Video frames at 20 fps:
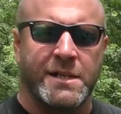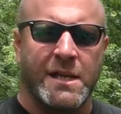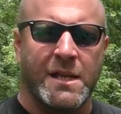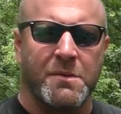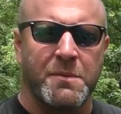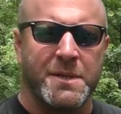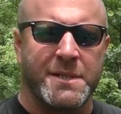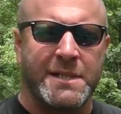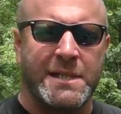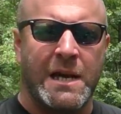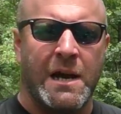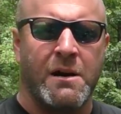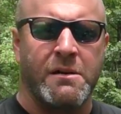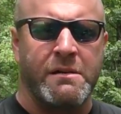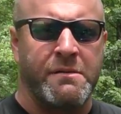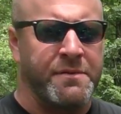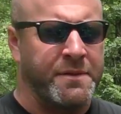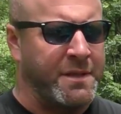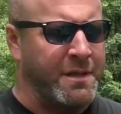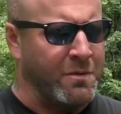now that we see how
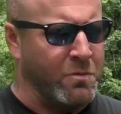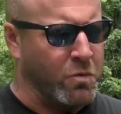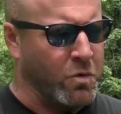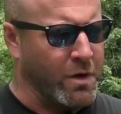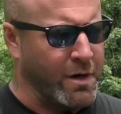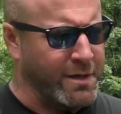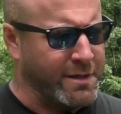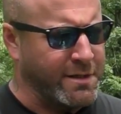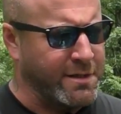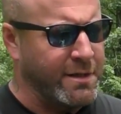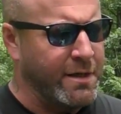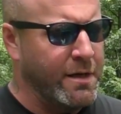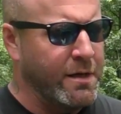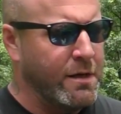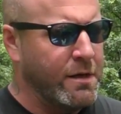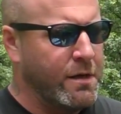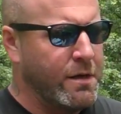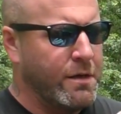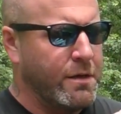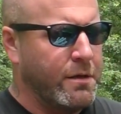everything works,
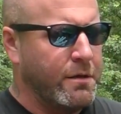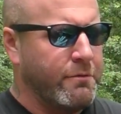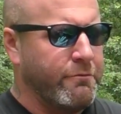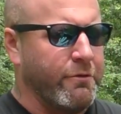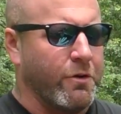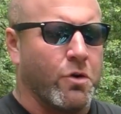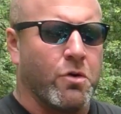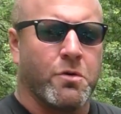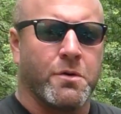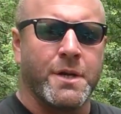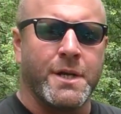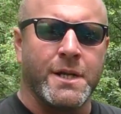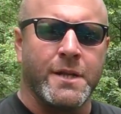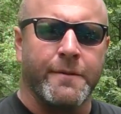recording